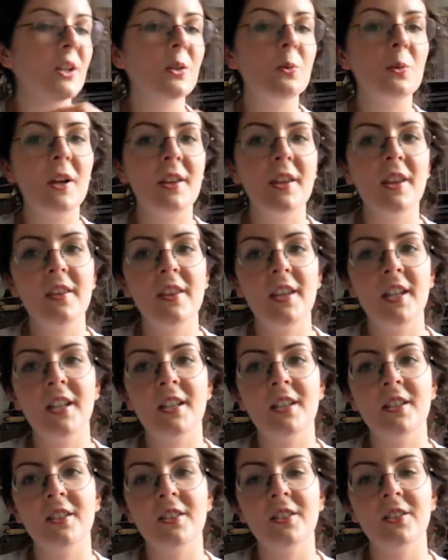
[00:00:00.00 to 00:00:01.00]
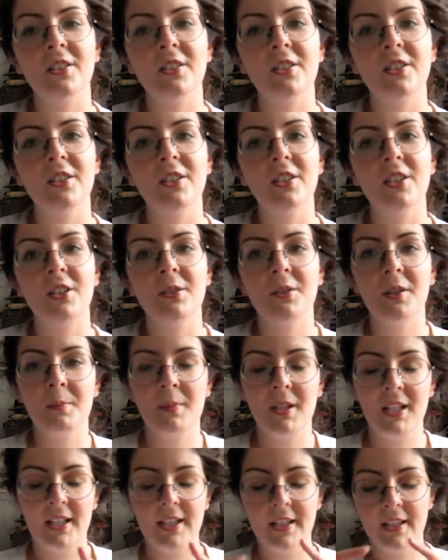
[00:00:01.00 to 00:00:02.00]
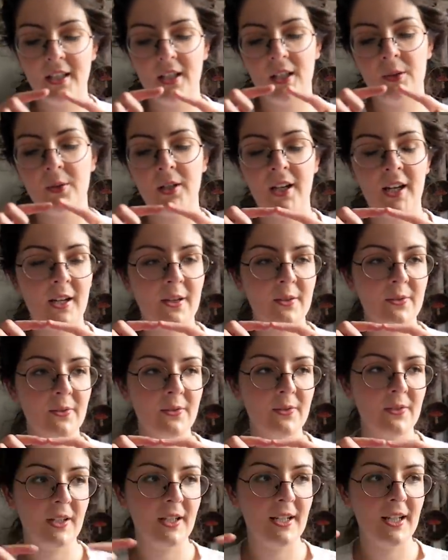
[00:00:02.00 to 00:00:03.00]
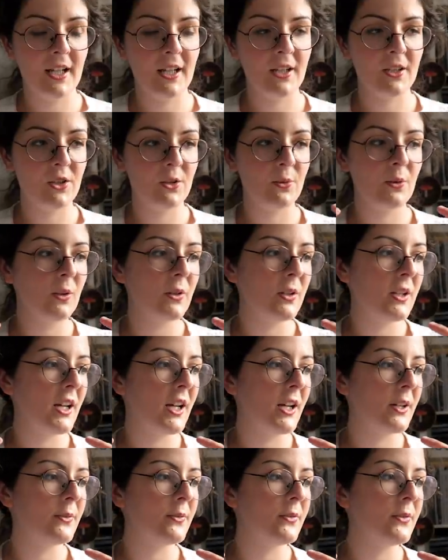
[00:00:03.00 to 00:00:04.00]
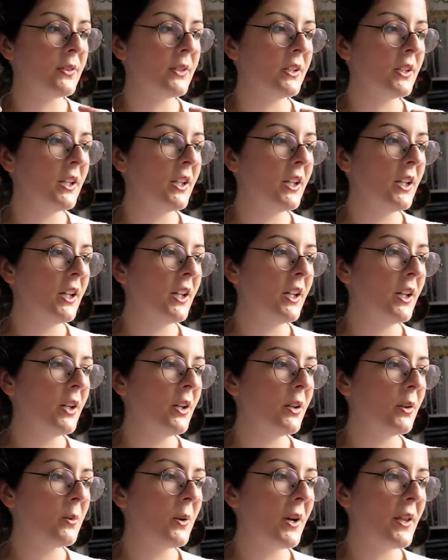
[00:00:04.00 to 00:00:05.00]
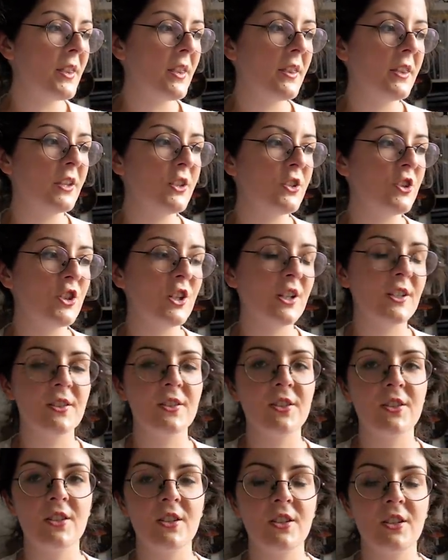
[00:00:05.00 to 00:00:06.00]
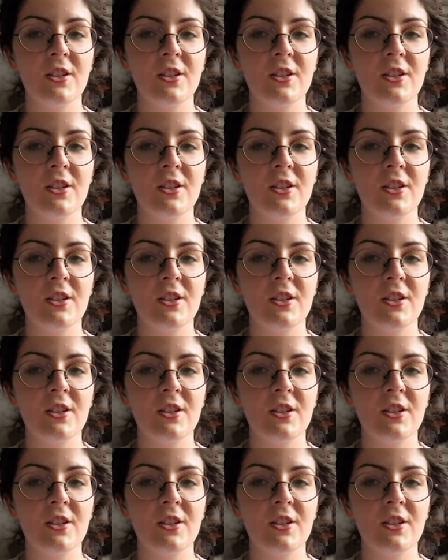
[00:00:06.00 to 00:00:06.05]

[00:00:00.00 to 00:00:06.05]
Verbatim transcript: rather than, you know what I mean? Like it would have an actual cuff rather than just,